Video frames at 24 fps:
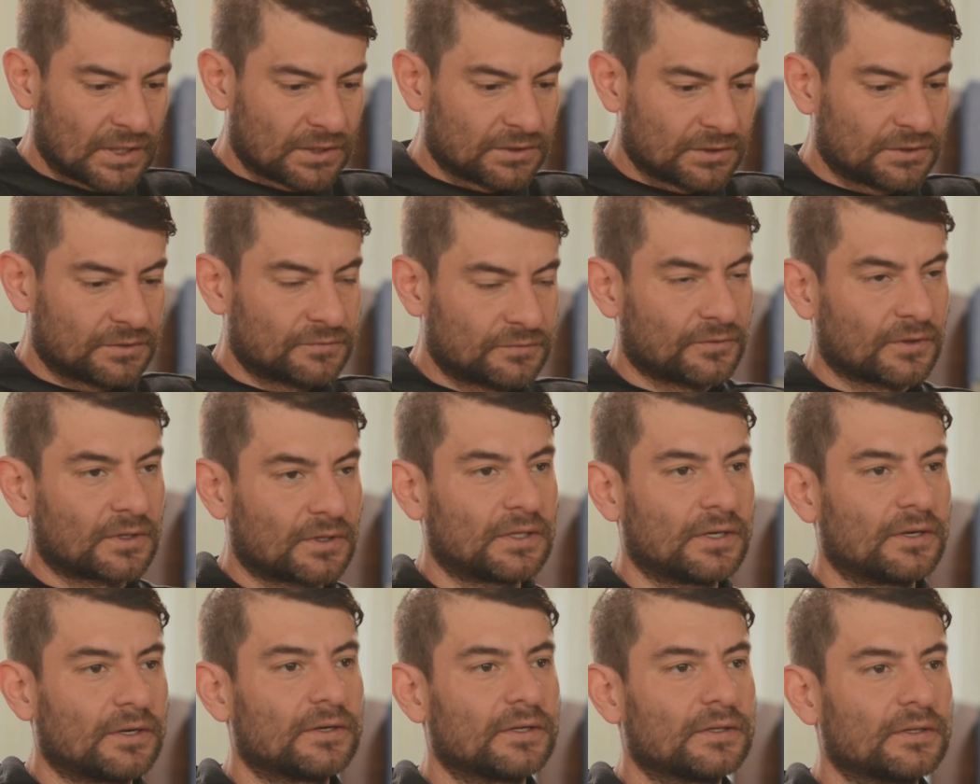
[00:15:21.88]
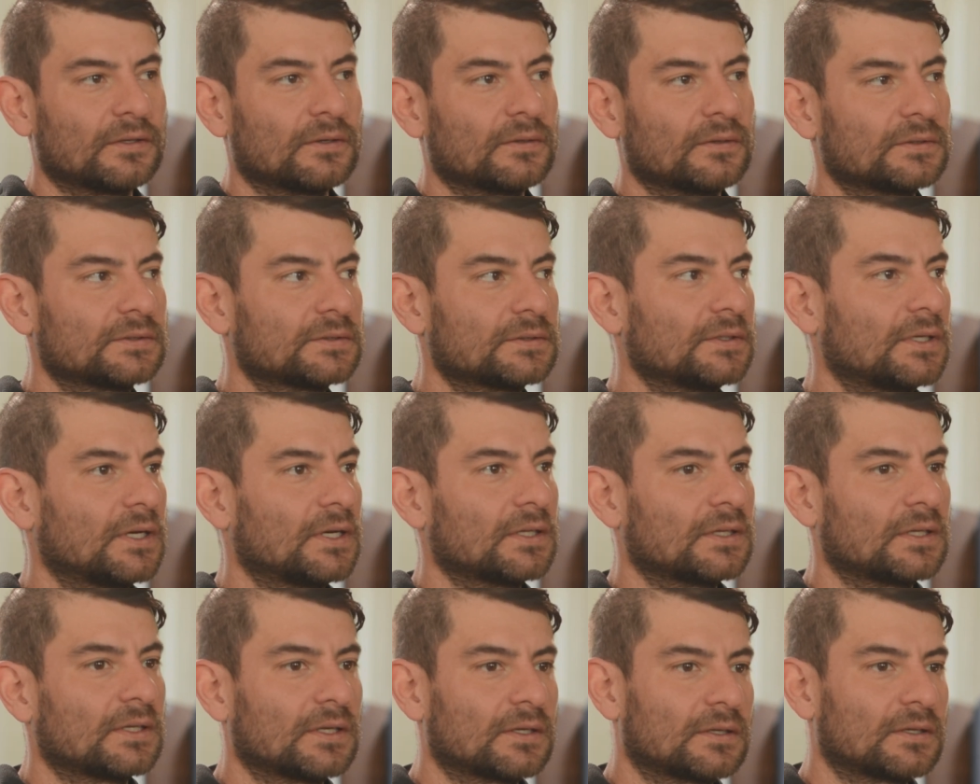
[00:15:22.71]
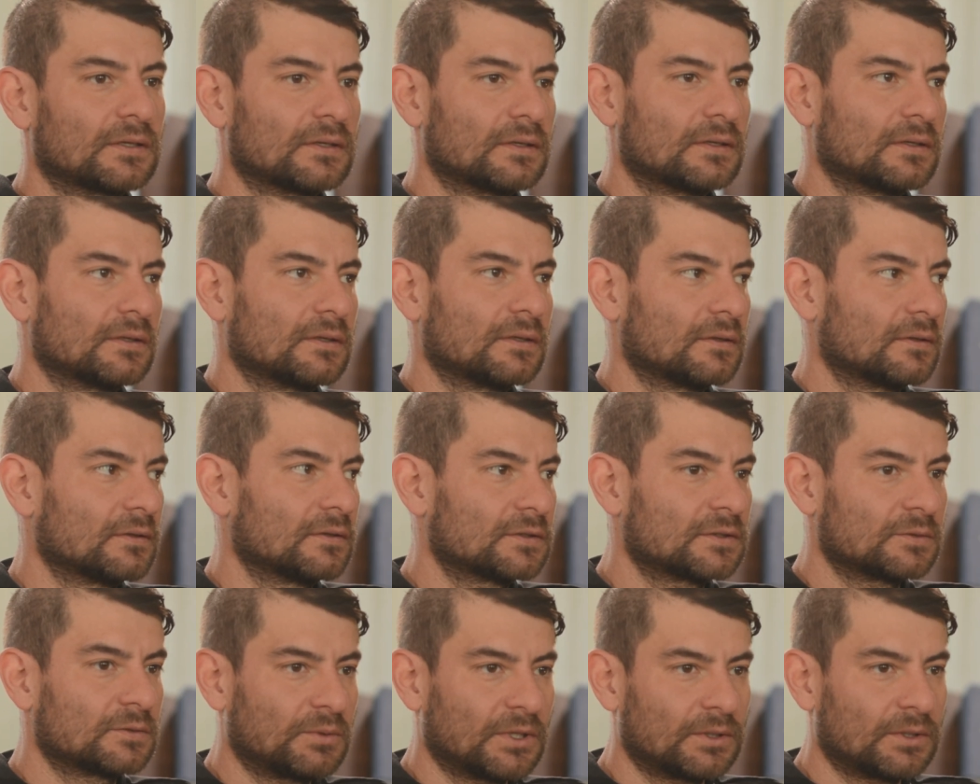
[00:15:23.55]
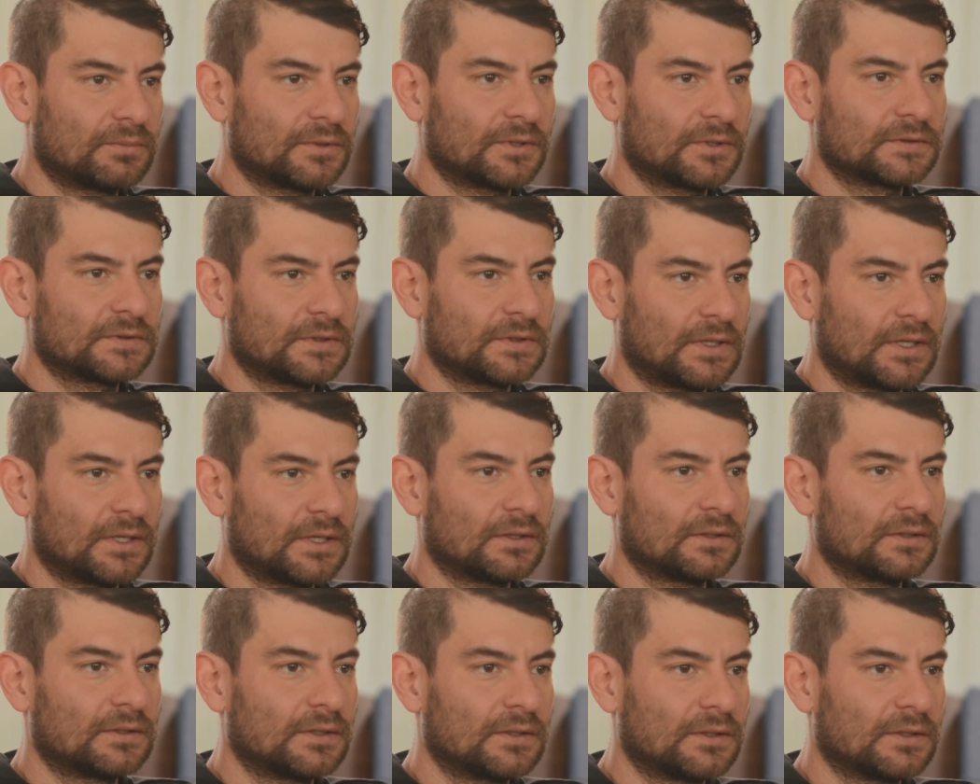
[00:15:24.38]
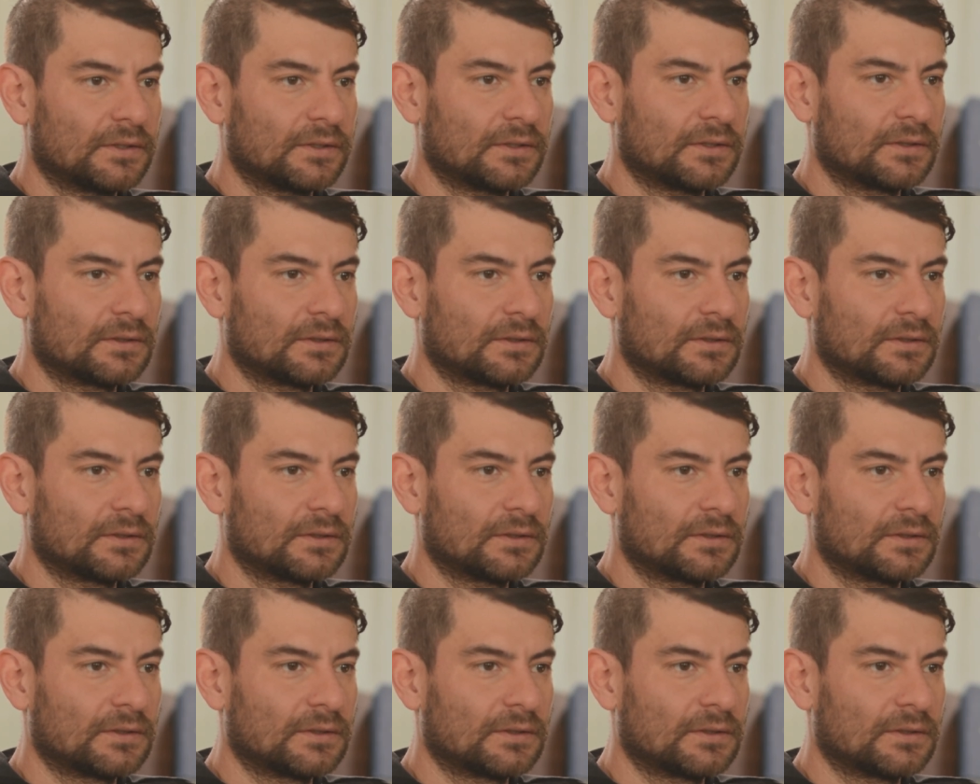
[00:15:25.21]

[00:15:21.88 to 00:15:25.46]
Yeah, just for clarity though, it's not like split personality here.